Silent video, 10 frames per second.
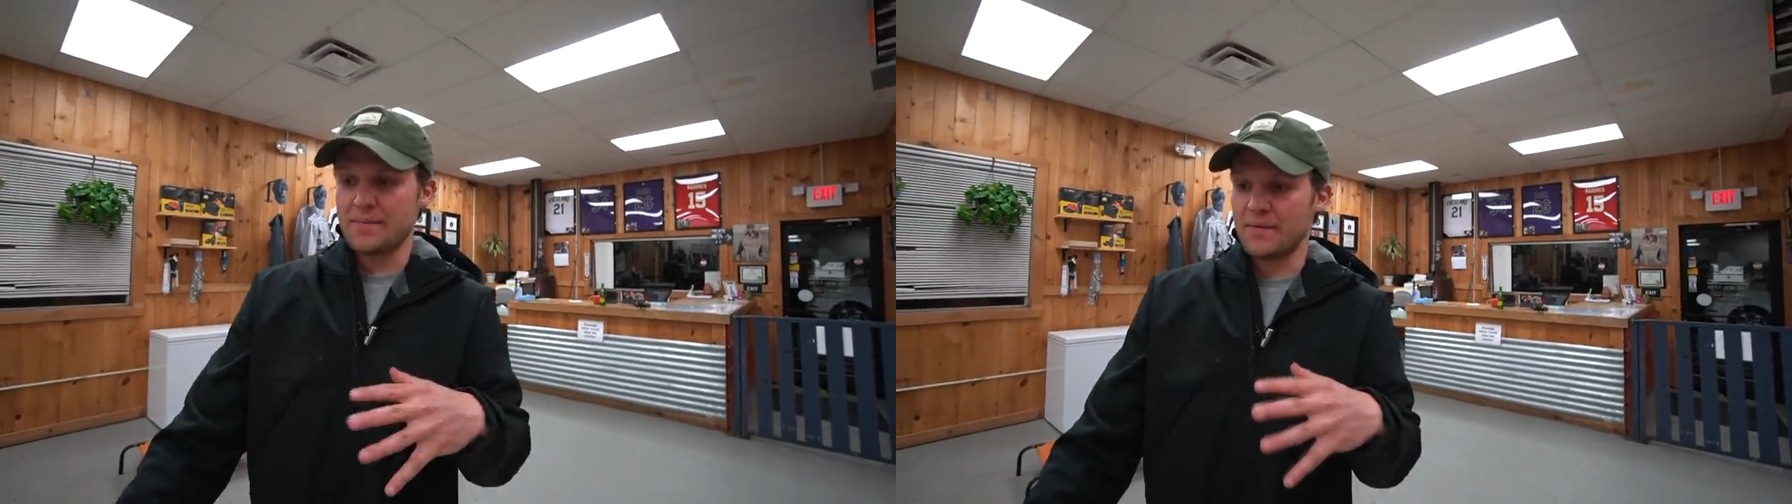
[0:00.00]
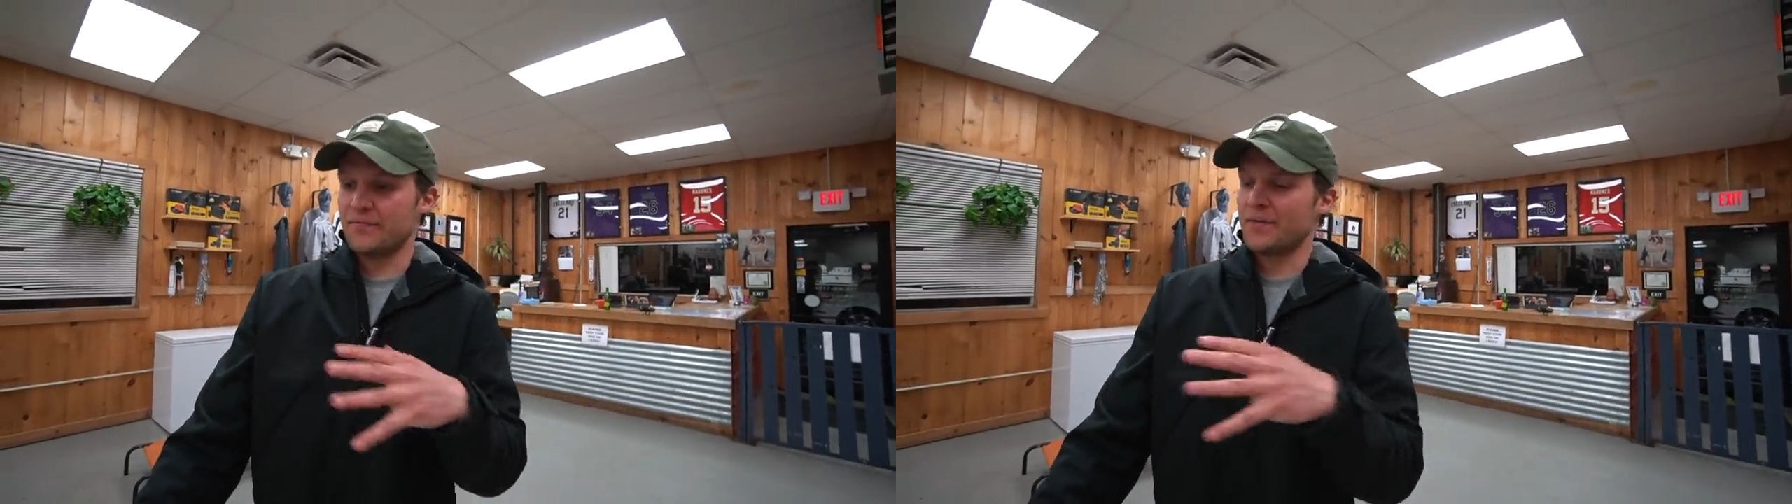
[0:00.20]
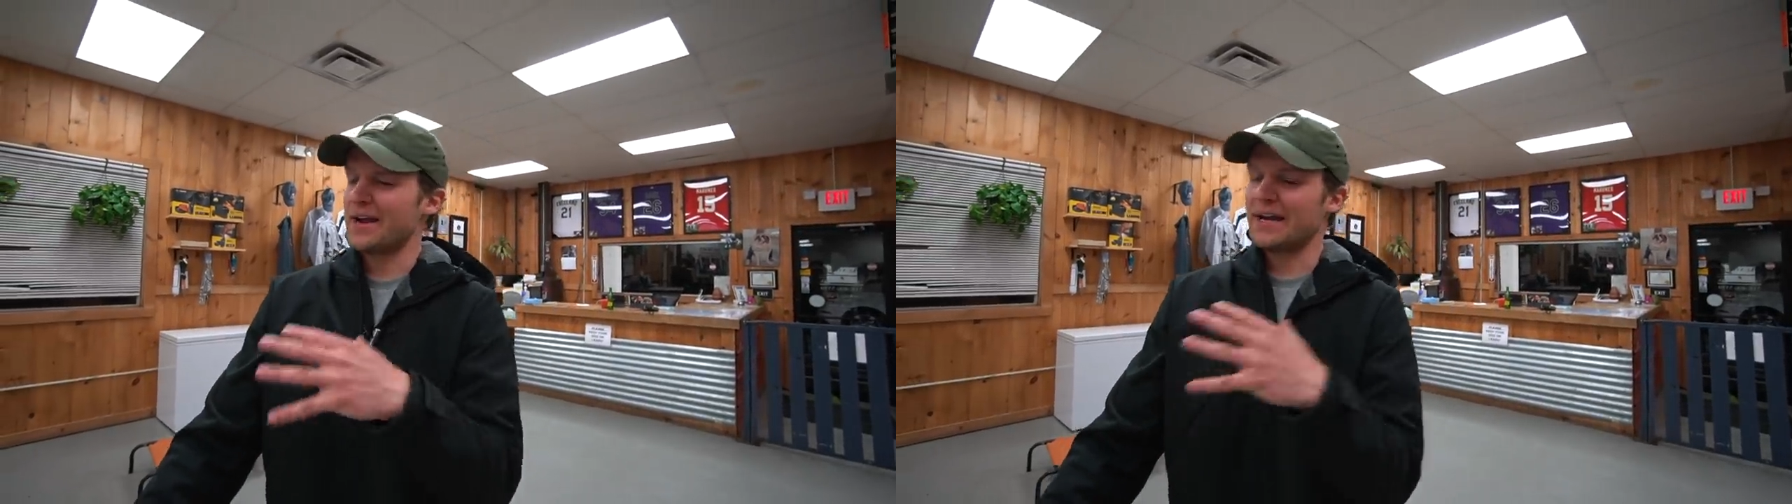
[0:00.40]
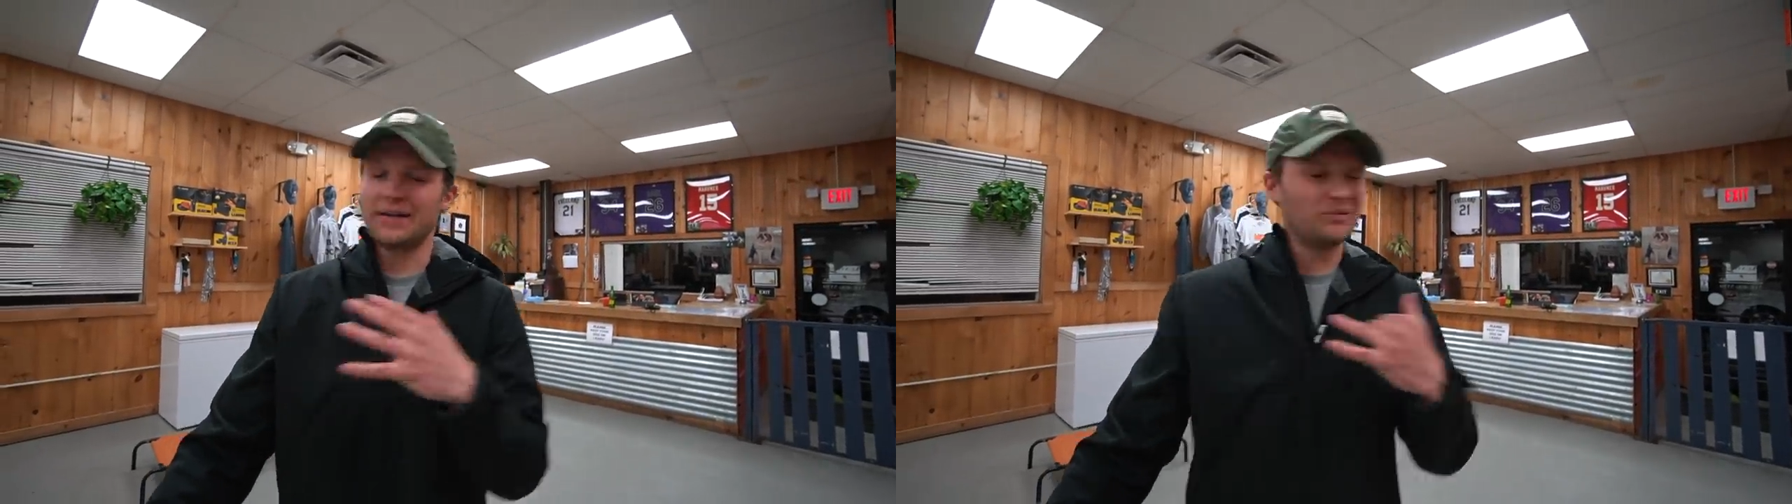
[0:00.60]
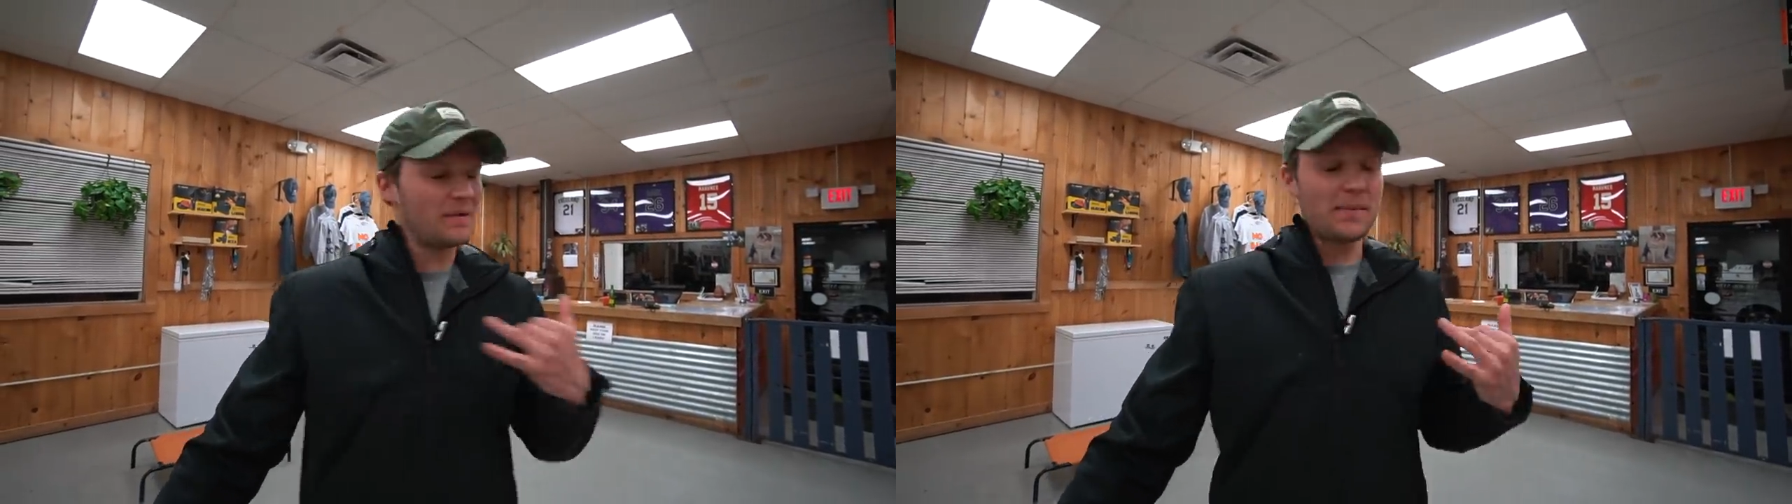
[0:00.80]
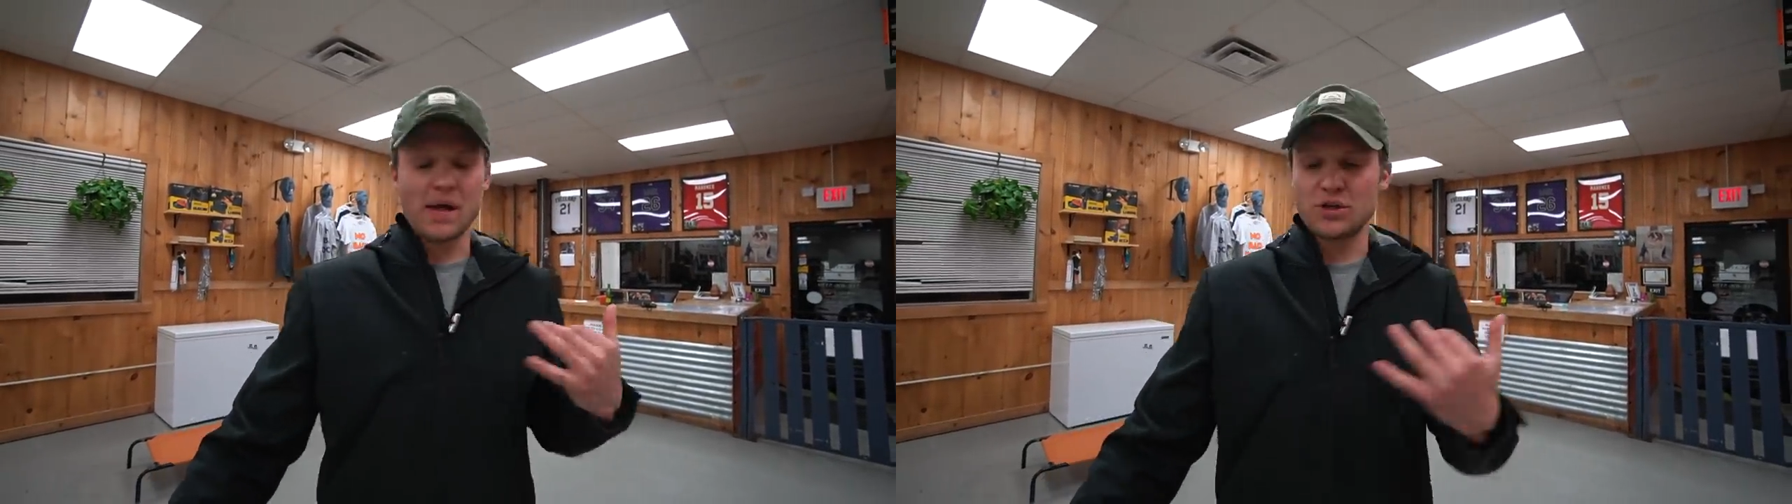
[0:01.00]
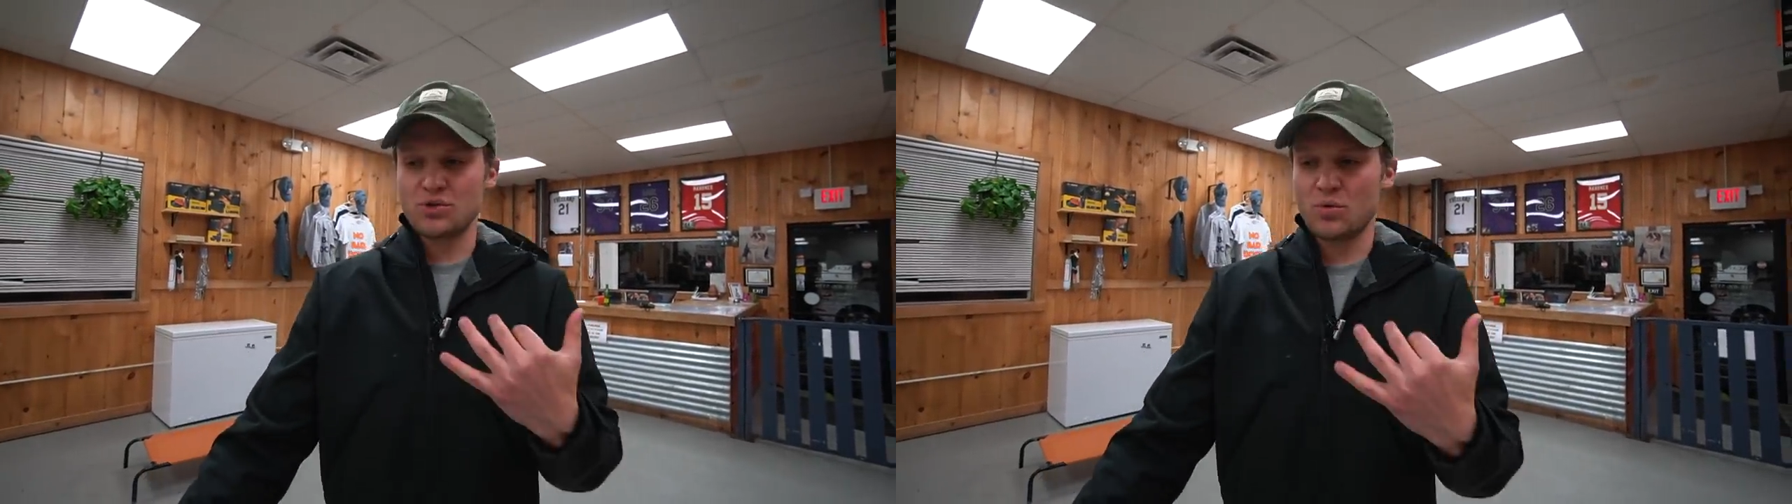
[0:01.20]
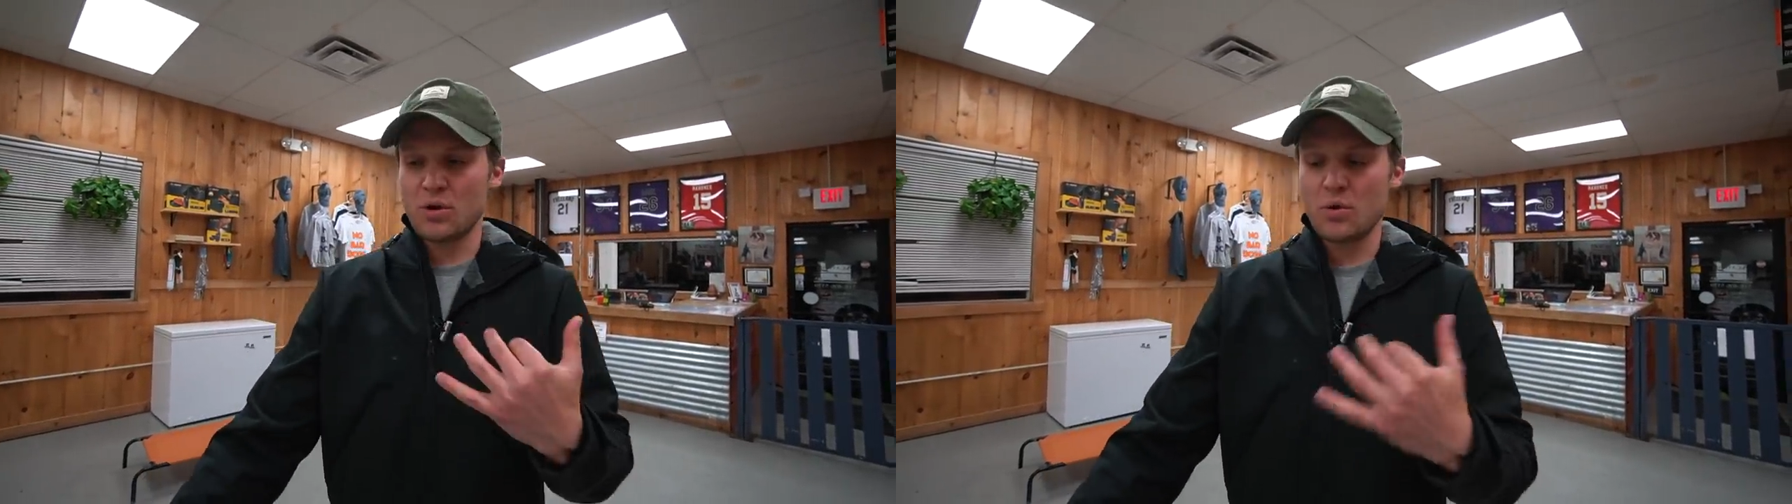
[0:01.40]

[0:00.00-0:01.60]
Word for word: afraid, I'm not sure.